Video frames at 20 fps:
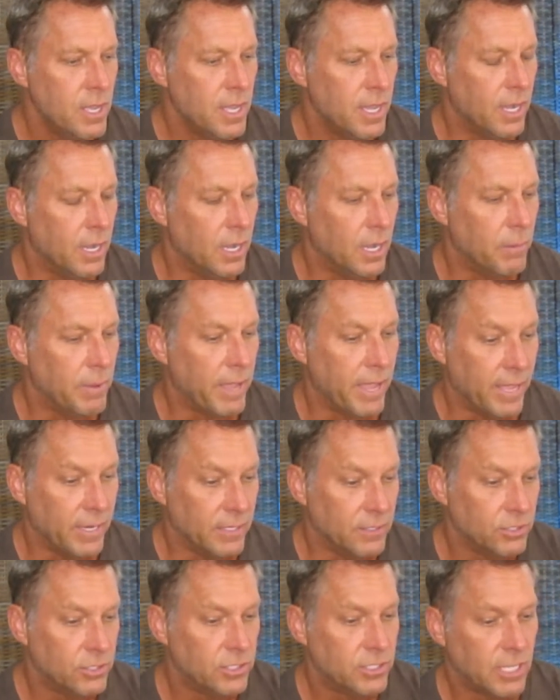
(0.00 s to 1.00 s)
um,
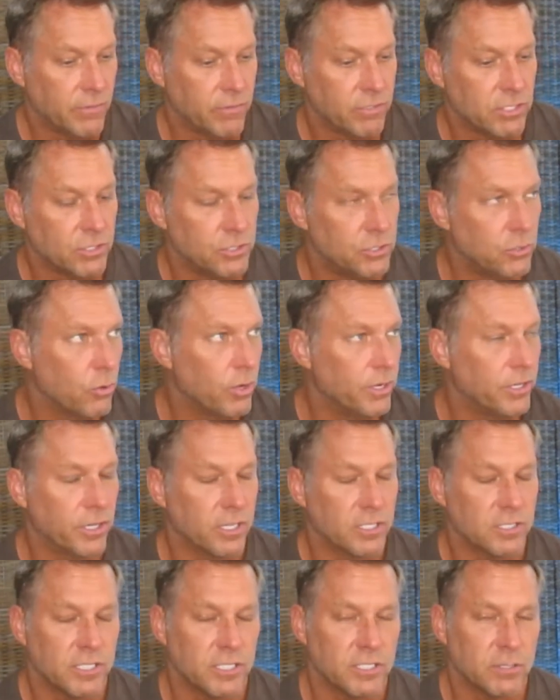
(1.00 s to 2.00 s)
and give us a join. You're
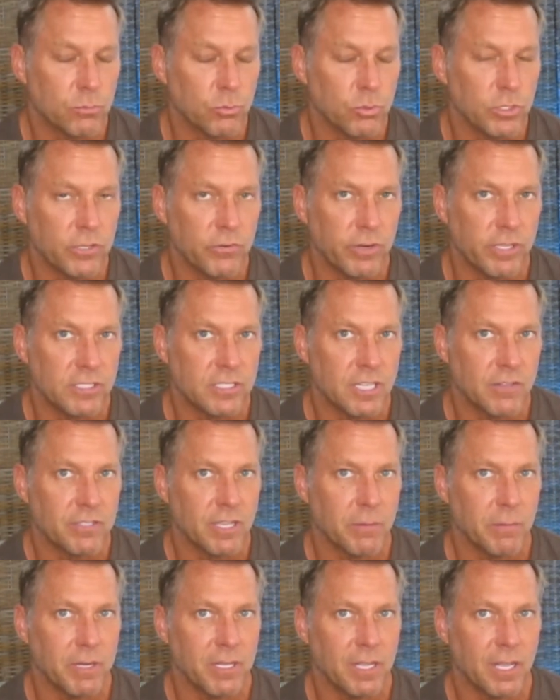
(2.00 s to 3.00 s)
going to see some really great stuff
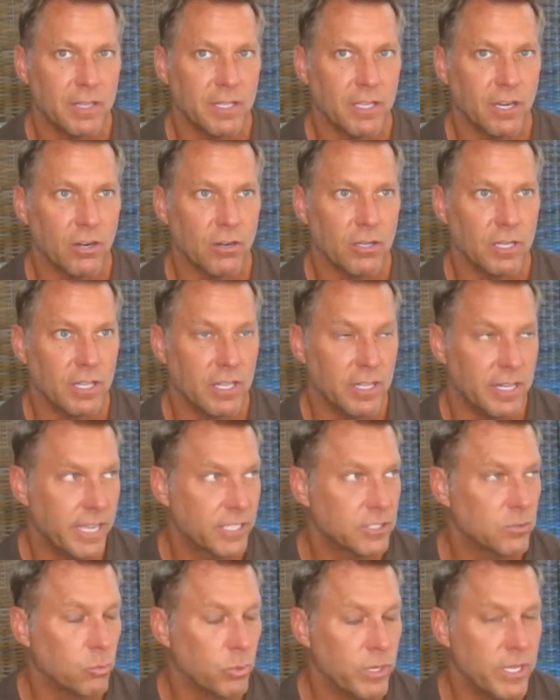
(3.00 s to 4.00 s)
coming on there in the
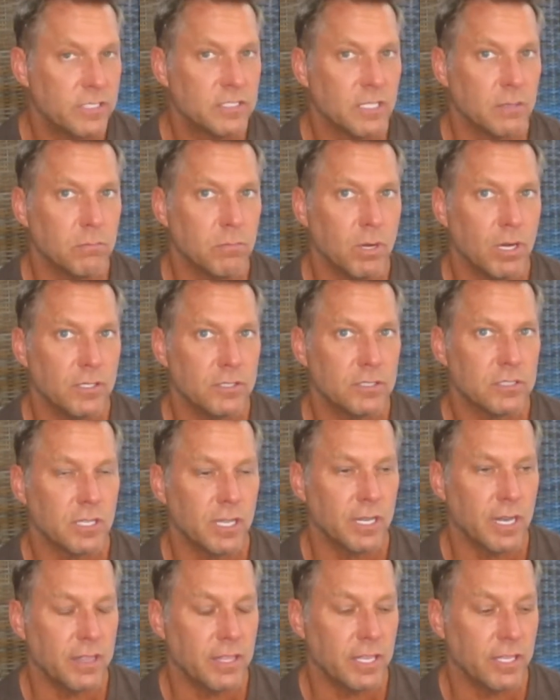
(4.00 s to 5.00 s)
next weeks and months.
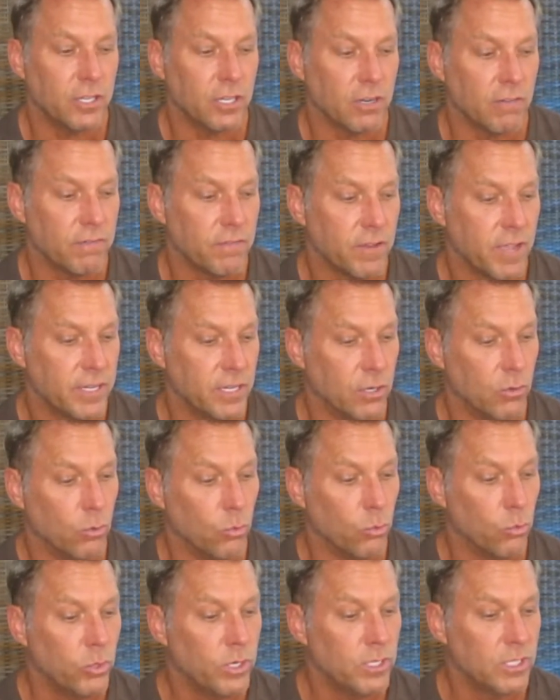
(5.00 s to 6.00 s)
And I think you're going to find it
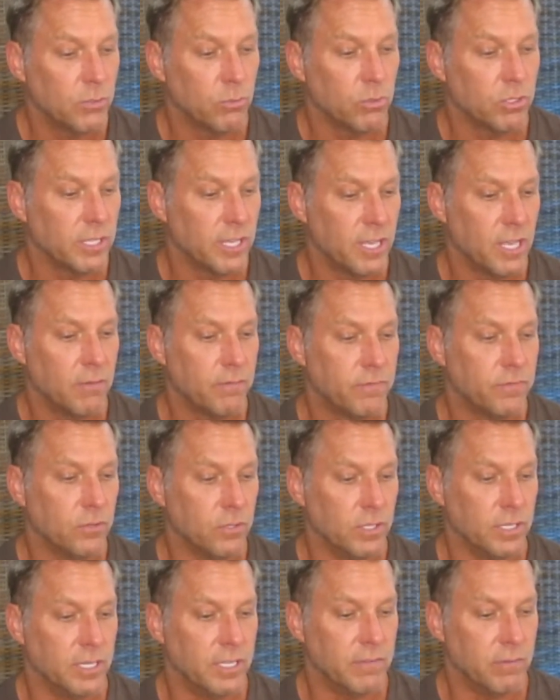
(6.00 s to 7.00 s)
really, really
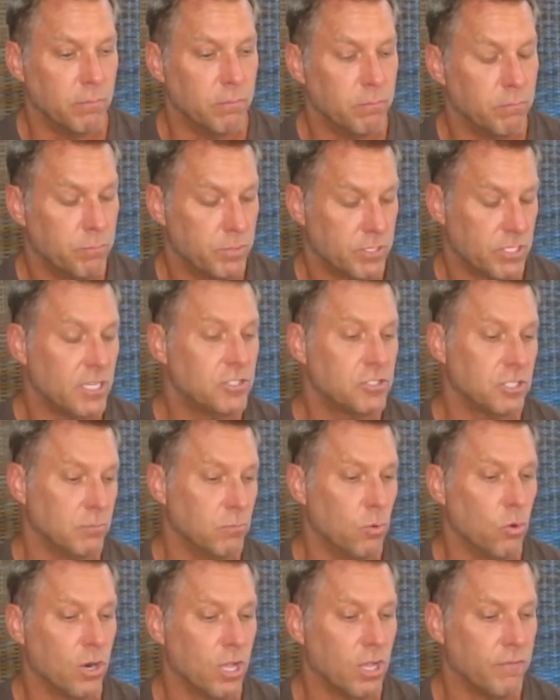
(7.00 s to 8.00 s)
helpful and even potentially
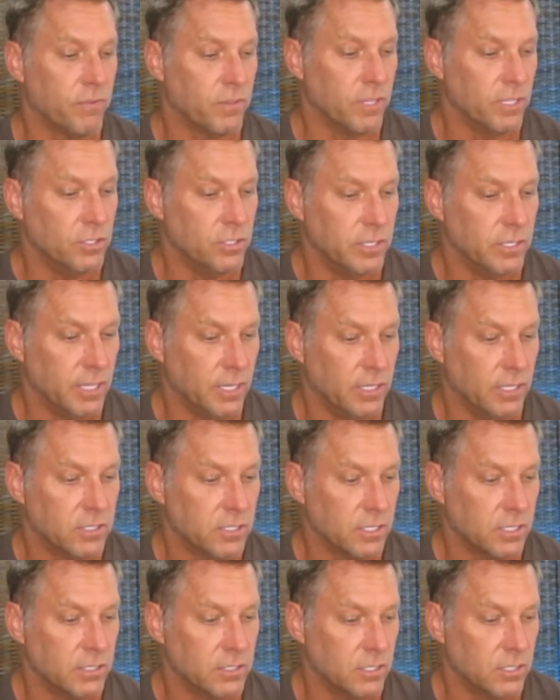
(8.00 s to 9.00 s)
more helpful than, than
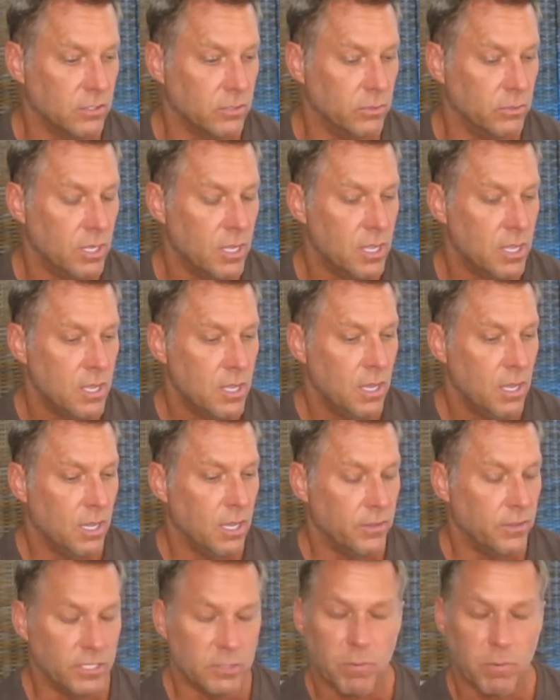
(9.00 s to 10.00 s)
listening to
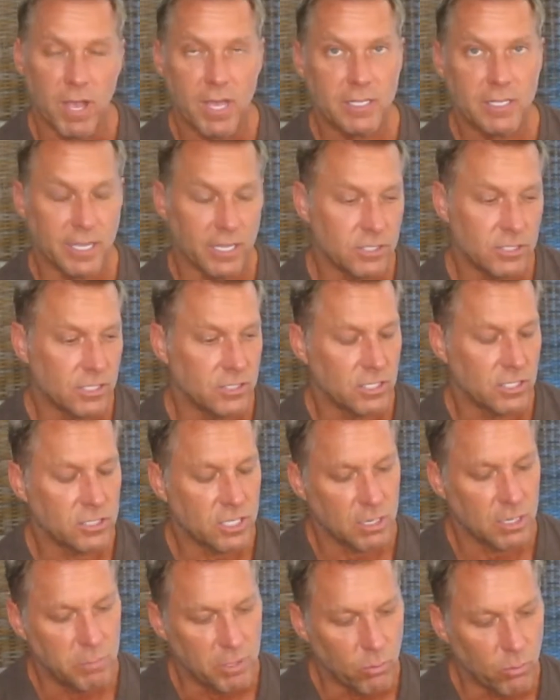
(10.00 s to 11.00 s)
uh, these podcasts because it's
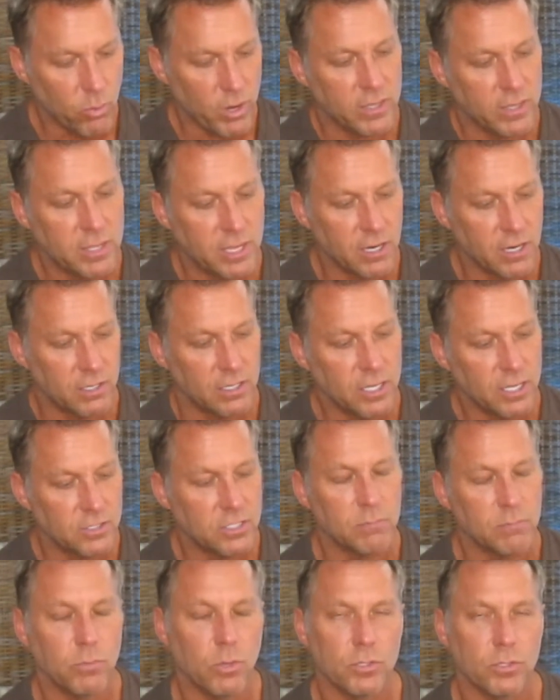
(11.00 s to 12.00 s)
going to be right there,
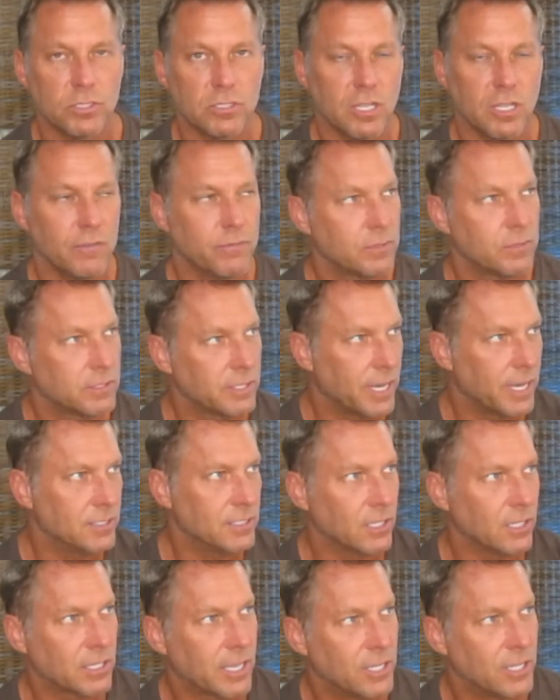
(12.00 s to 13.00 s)
nuts and bolts stuff.
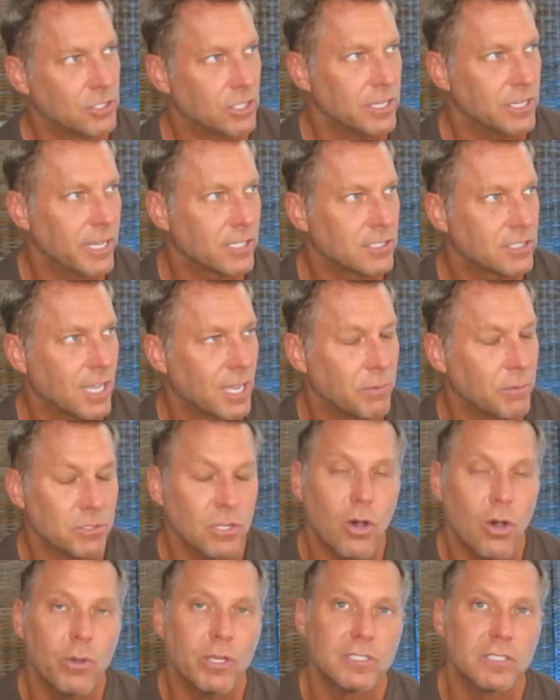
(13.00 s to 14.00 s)
Guys, I'll catch you next time, as
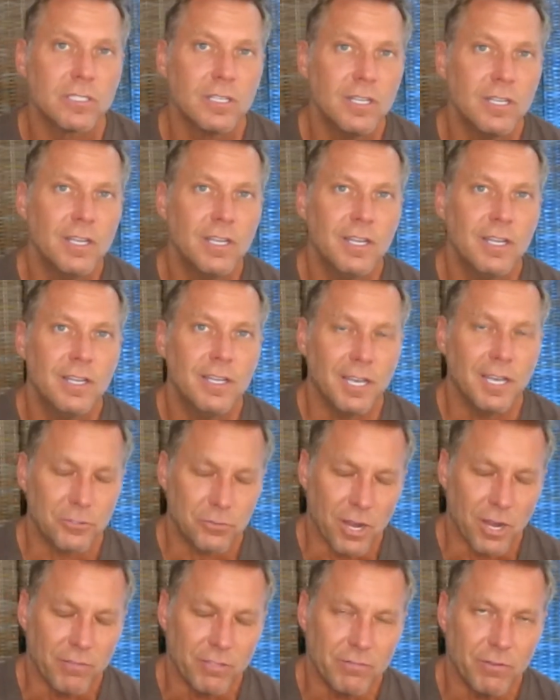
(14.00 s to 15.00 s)
always, on
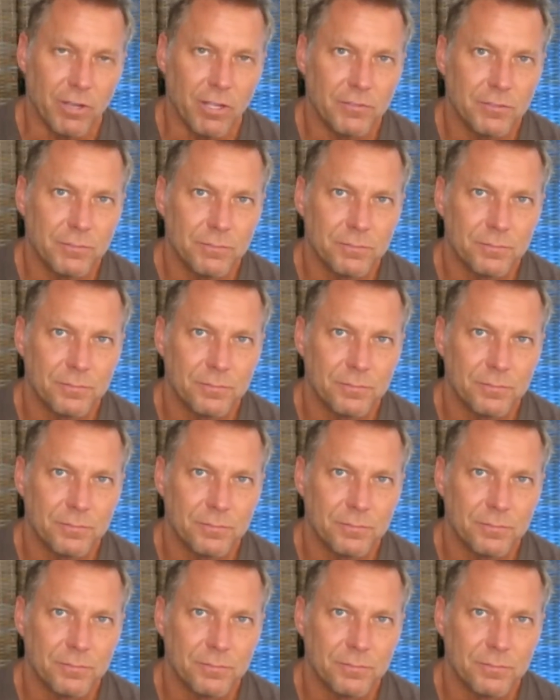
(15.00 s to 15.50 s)
Travel Evolved.